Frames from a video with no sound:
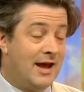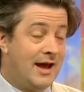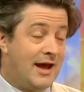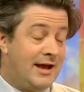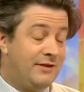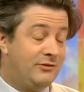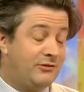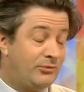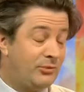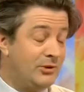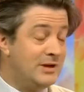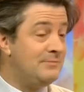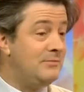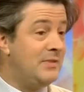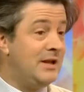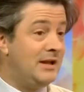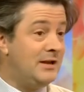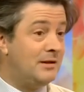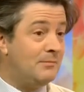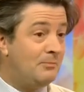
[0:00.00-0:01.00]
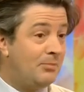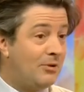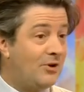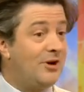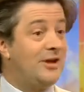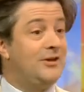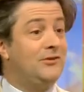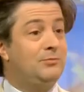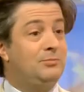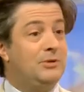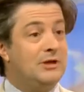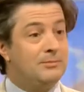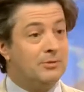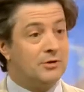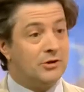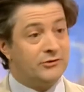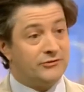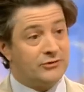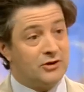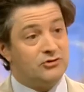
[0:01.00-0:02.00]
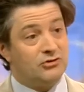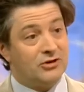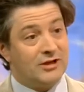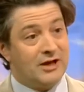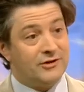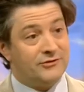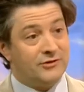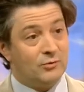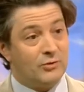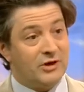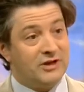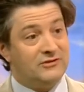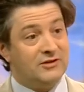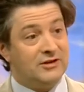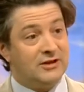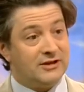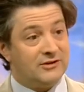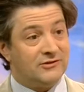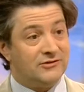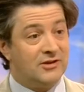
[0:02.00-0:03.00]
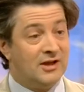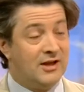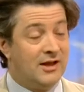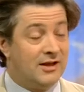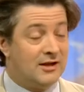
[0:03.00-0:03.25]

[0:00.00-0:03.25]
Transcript: and 3 million plus people on social housing waiting lists.